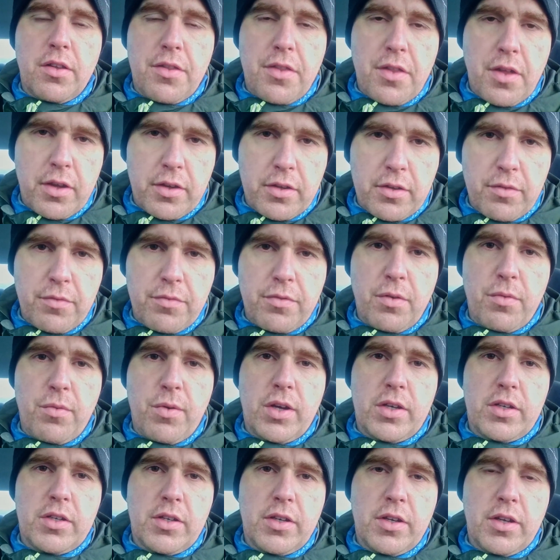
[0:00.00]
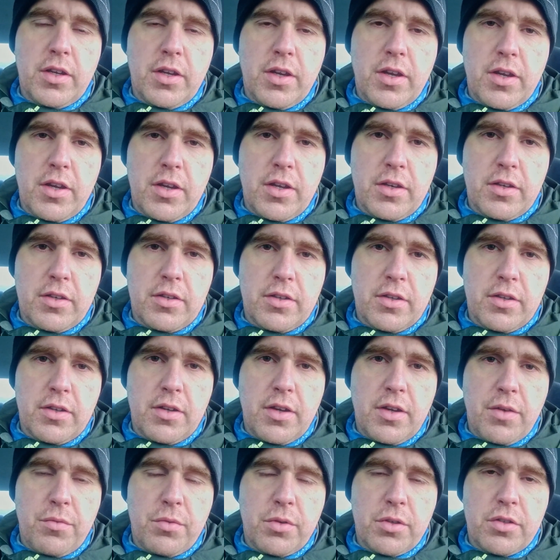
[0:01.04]
Thank you for watching and
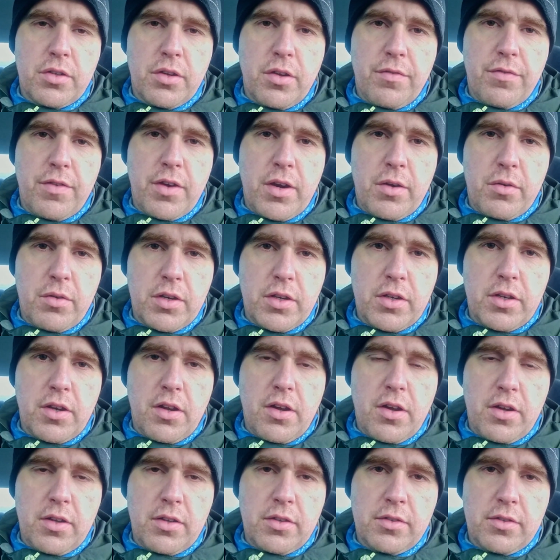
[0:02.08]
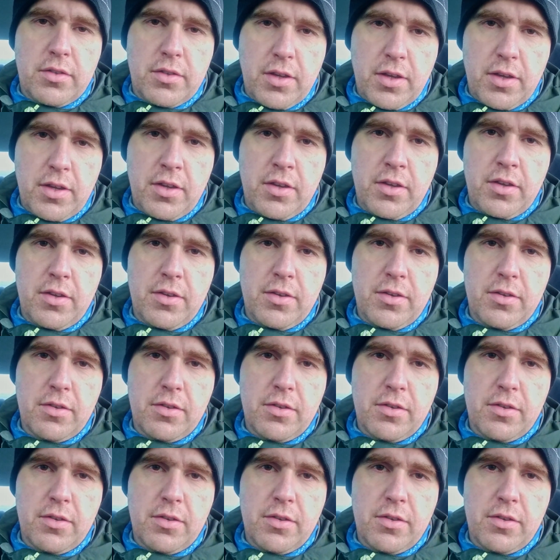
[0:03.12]
uh, I wish you a very nice day.